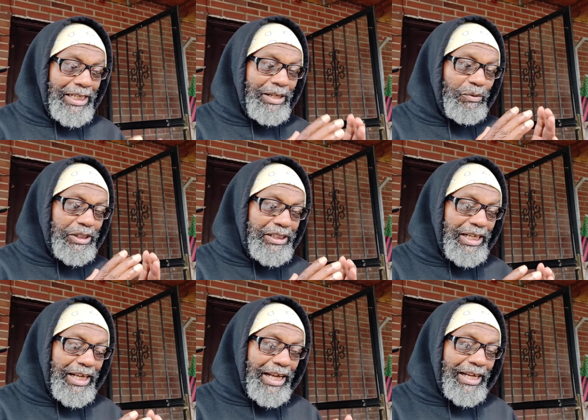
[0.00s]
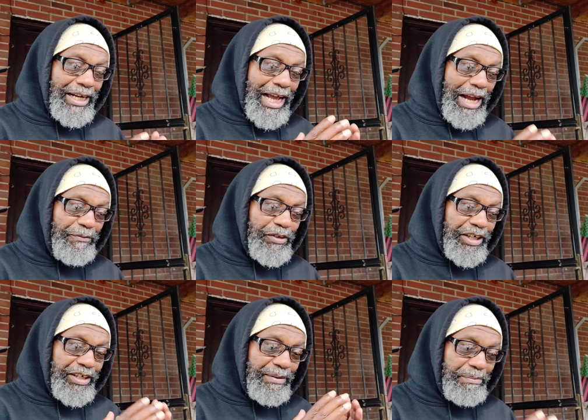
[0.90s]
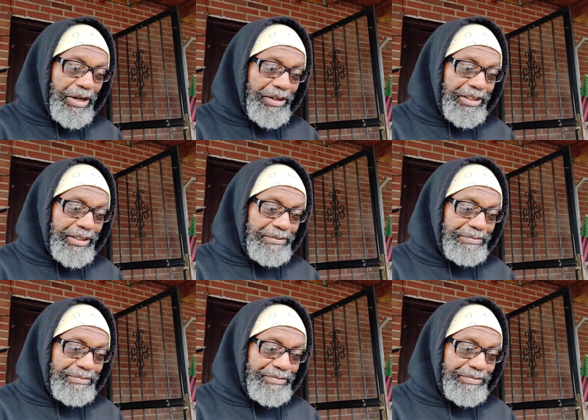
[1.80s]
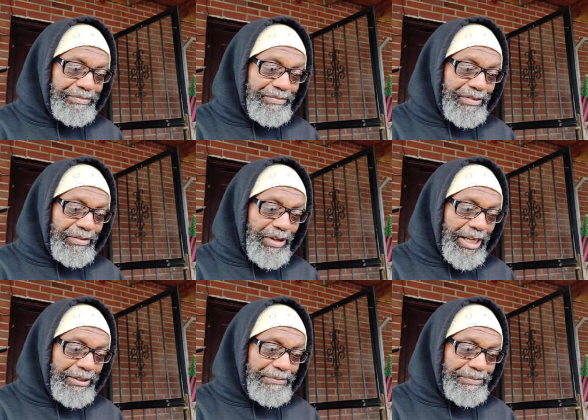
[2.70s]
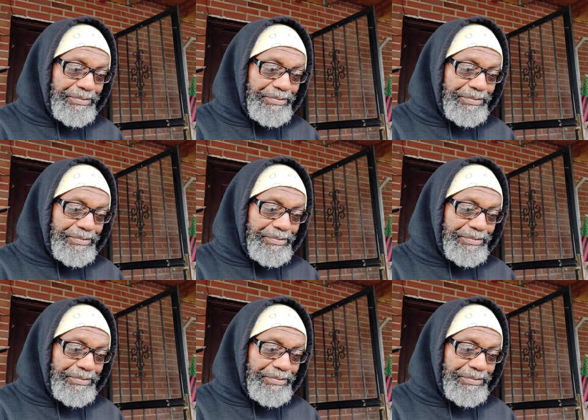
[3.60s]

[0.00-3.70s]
It was an African American, right?